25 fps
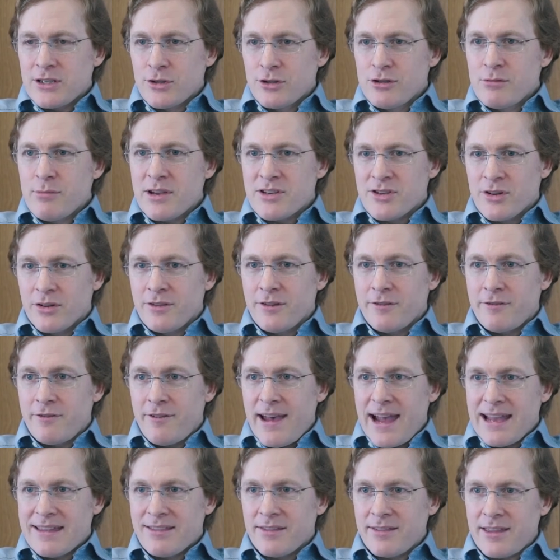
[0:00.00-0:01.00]
too much on the
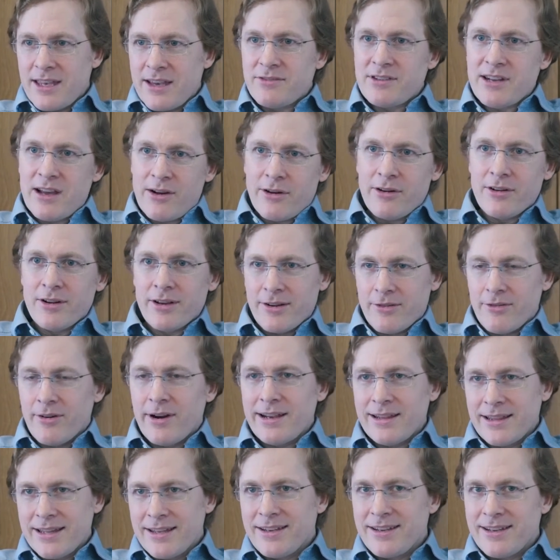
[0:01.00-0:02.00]
fact that they've now got a
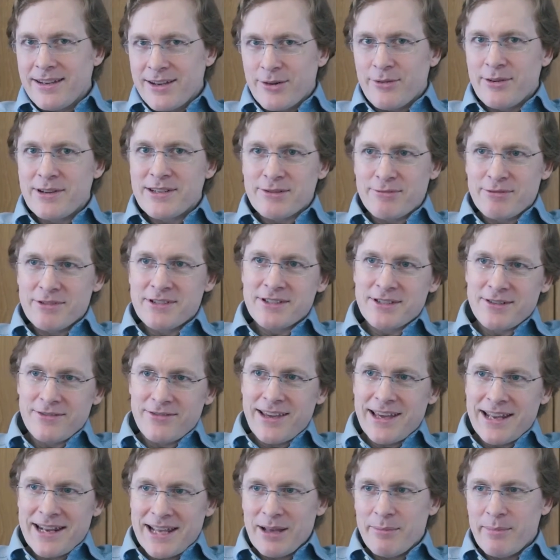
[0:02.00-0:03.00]
greatly increased risk of
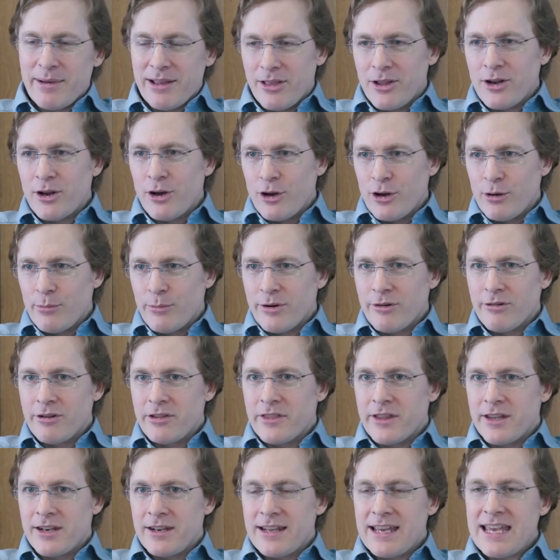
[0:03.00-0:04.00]
getting a melanoma,
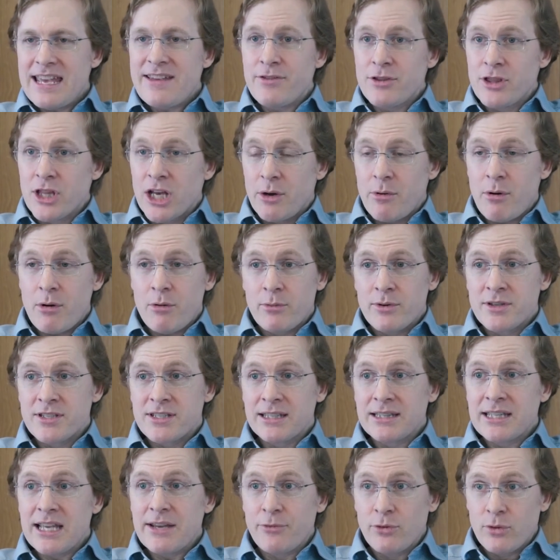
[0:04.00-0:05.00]
and that even though it was a
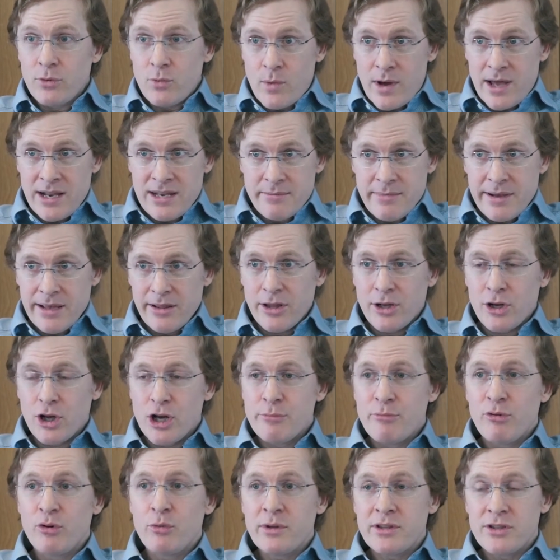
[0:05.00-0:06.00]
level 1
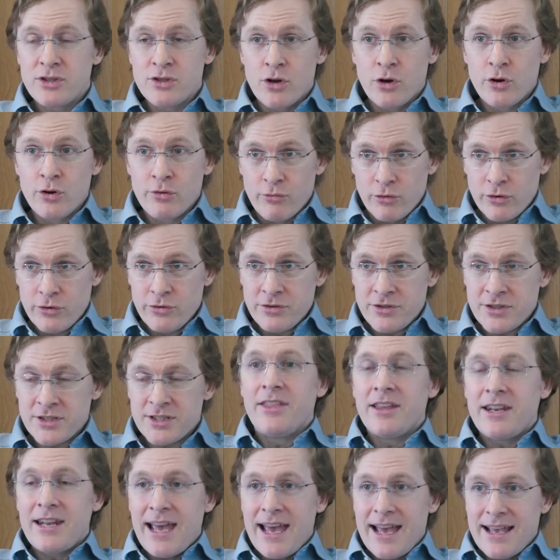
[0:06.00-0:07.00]
melanoma with no roots
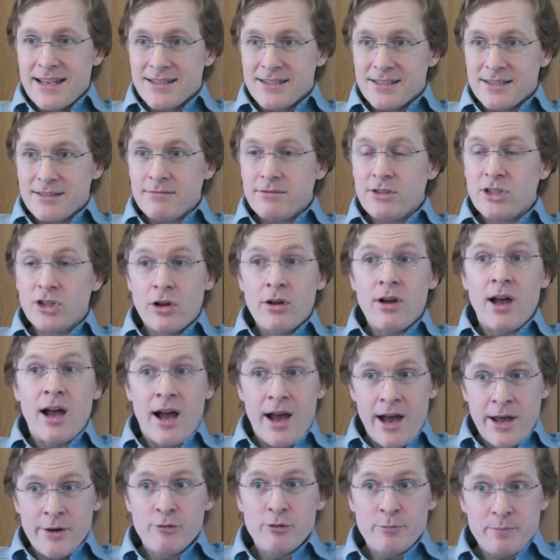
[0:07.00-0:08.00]
that has
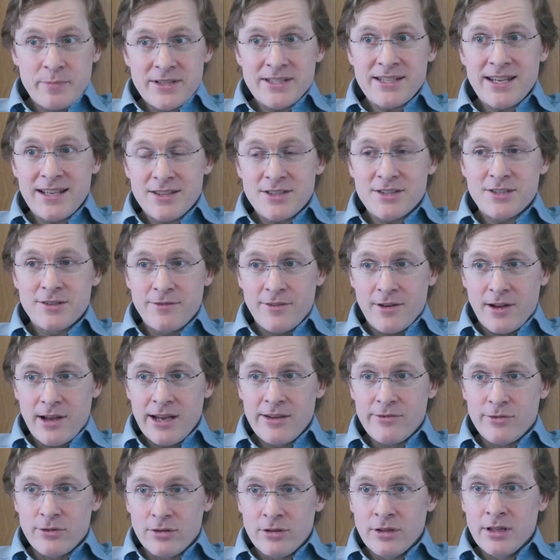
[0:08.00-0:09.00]
100%
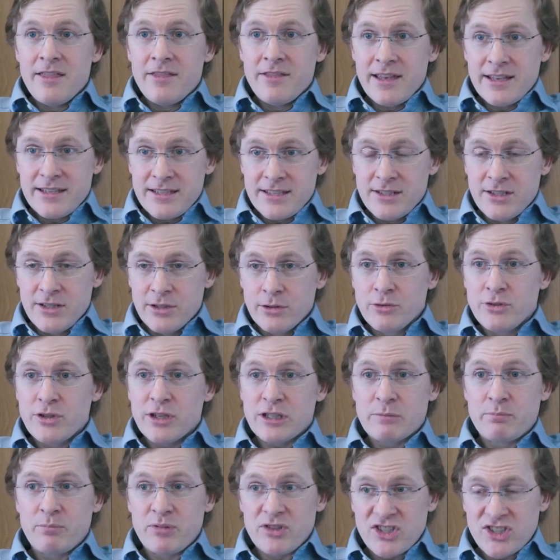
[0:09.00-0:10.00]
survival, they're still
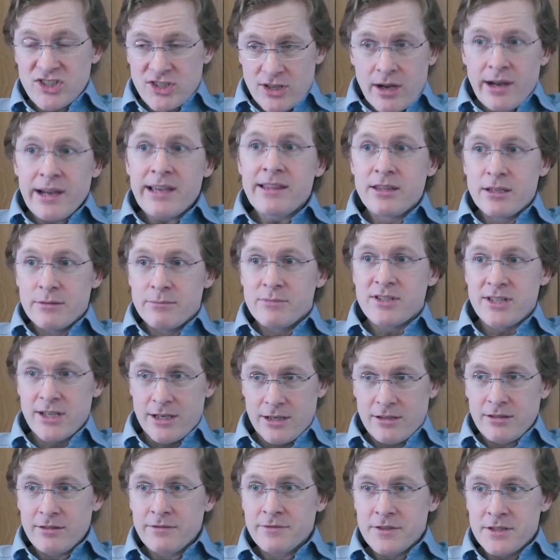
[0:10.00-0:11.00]
just beside
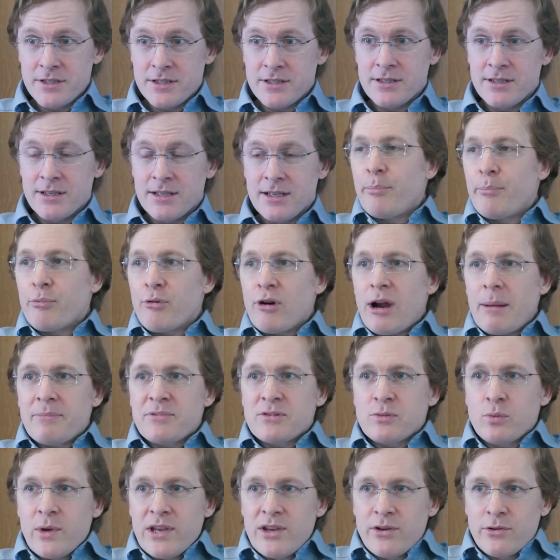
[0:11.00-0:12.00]
themselves,
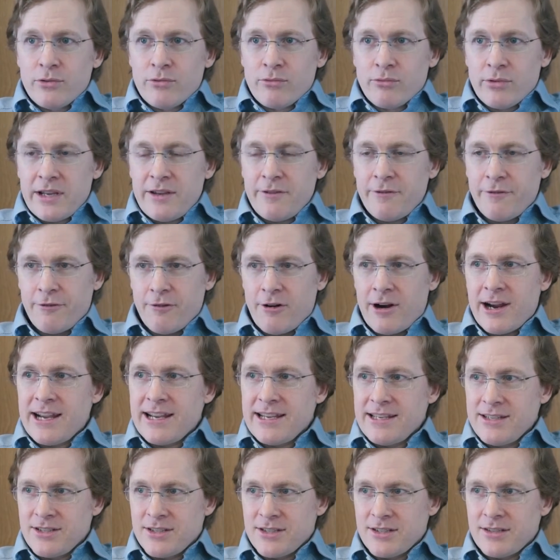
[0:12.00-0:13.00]
perhaps we could
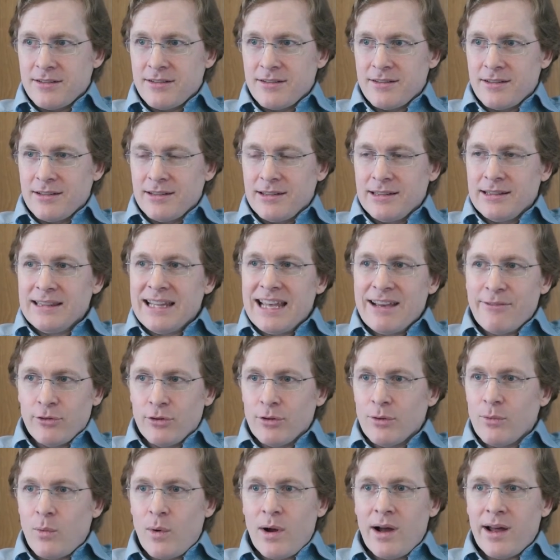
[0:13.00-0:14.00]
rephrase
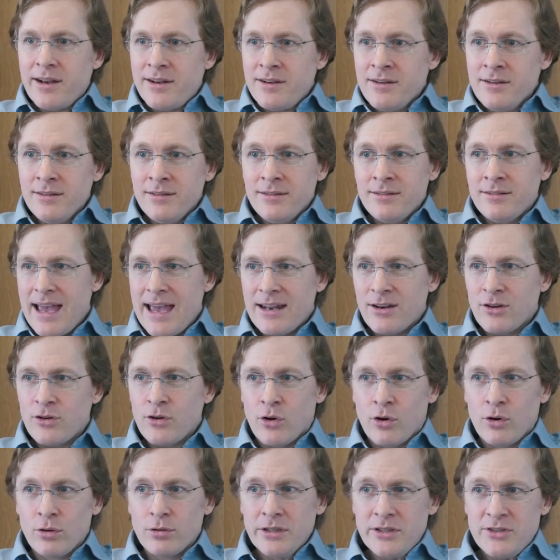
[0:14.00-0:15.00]
level 1 and
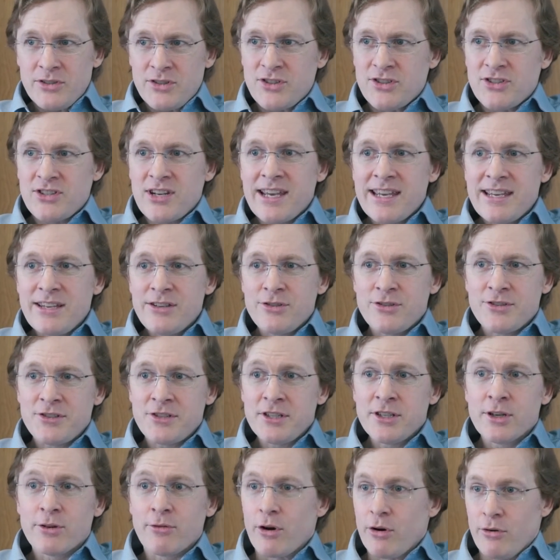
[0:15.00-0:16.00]
call it stage
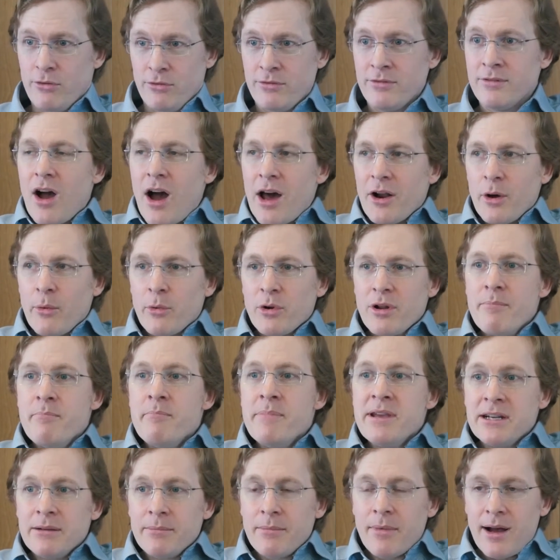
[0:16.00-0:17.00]
0. I don't want to
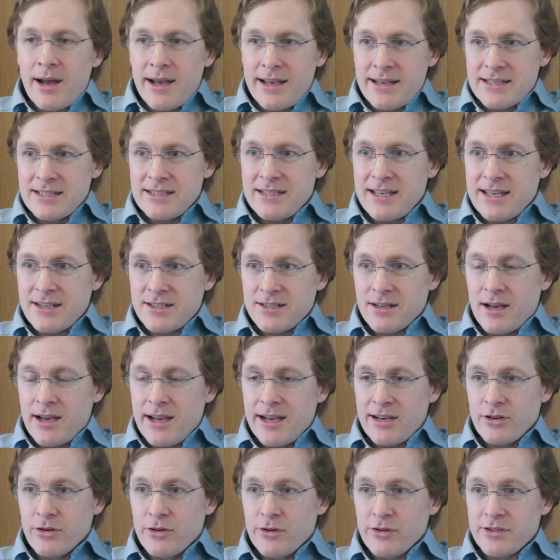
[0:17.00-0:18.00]
minimize their
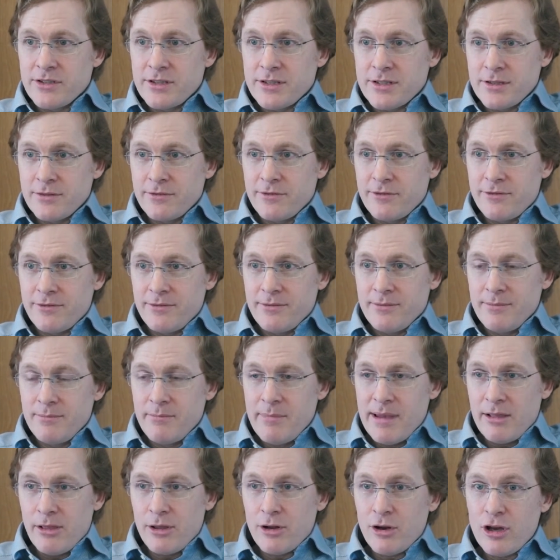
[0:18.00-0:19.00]
diagnosis of
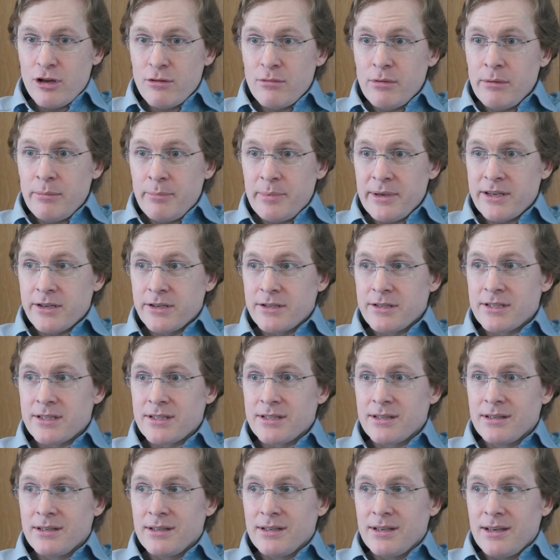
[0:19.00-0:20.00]
melanoma, because
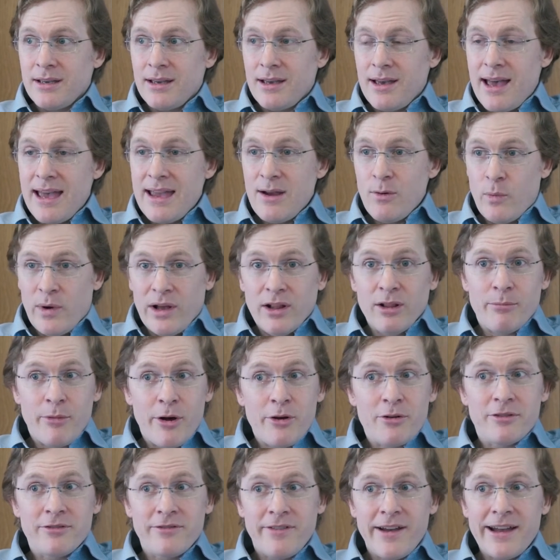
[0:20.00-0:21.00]
a
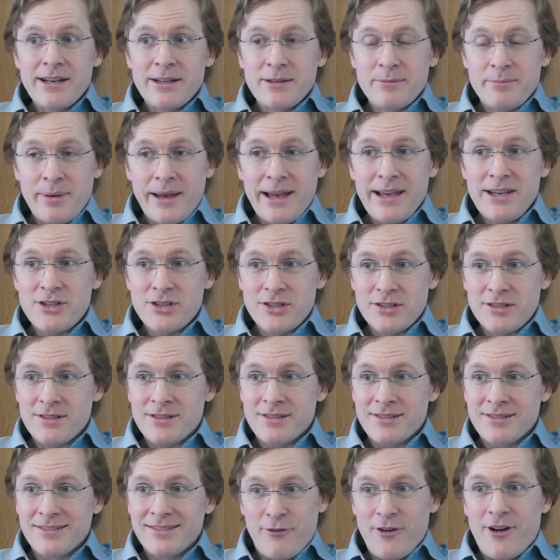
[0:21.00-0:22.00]
well-motivated
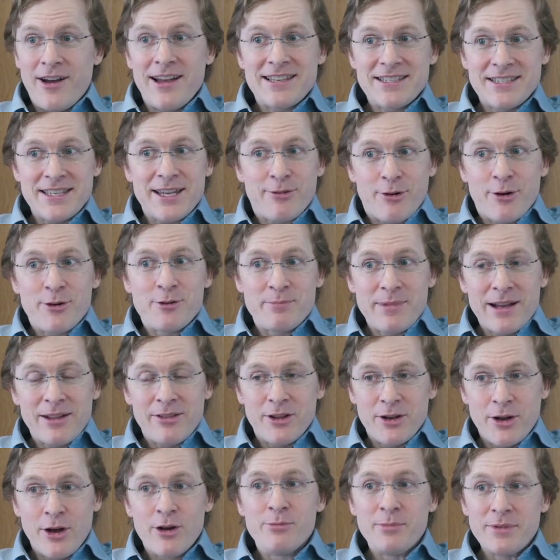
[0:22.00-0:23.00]
patient finds their own
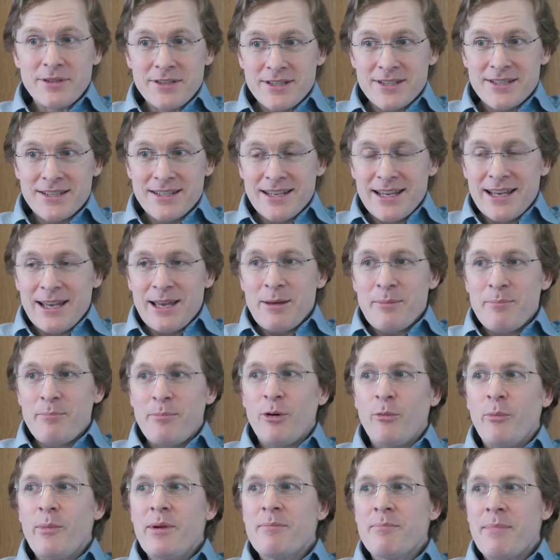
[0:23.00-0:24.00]
melanomas.
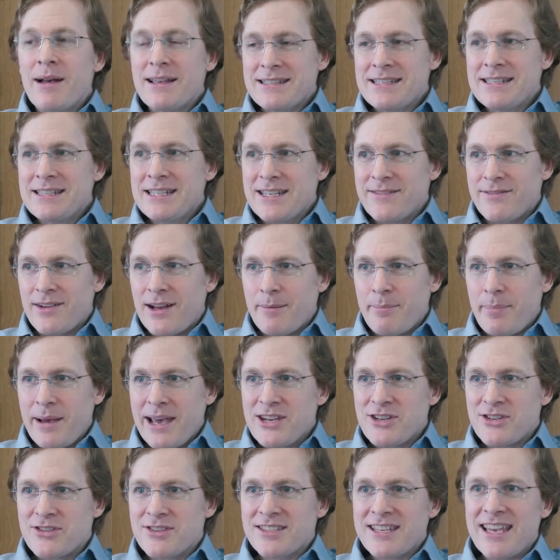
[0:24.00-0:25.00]
But we mustn't give our
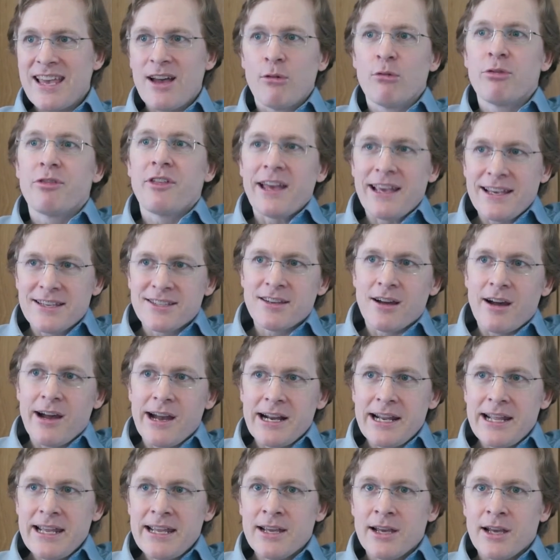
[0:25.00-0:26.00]
patients health
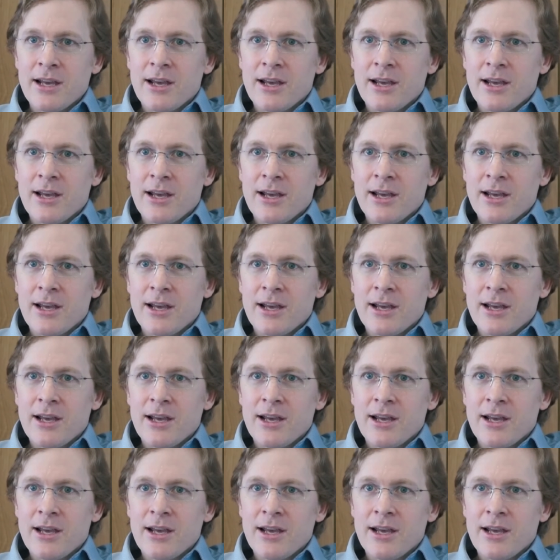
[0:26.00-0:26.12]
anxiety